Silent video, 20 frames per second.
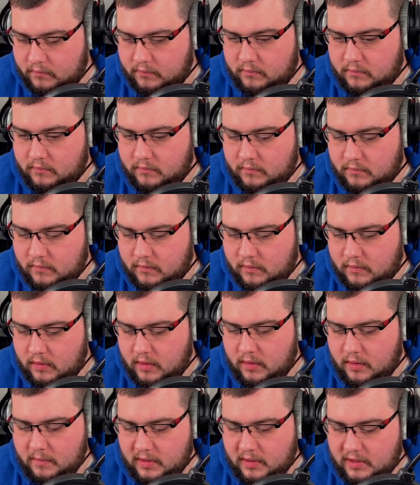
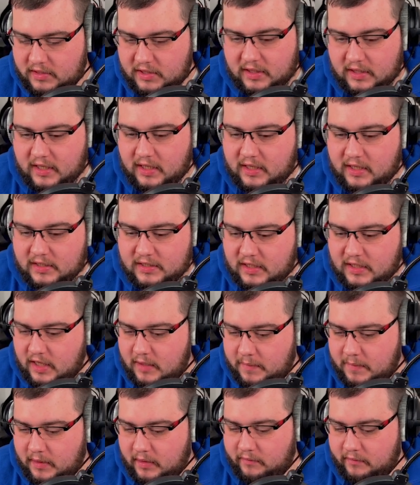because the kick is
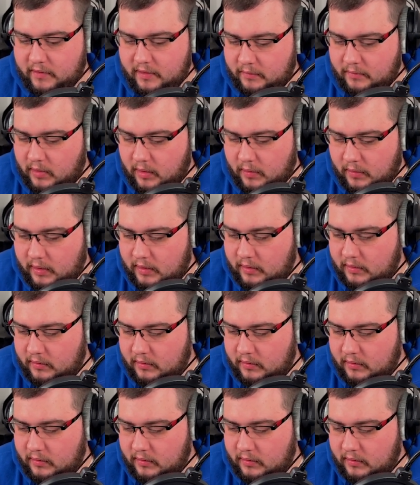keeping the rhythm going.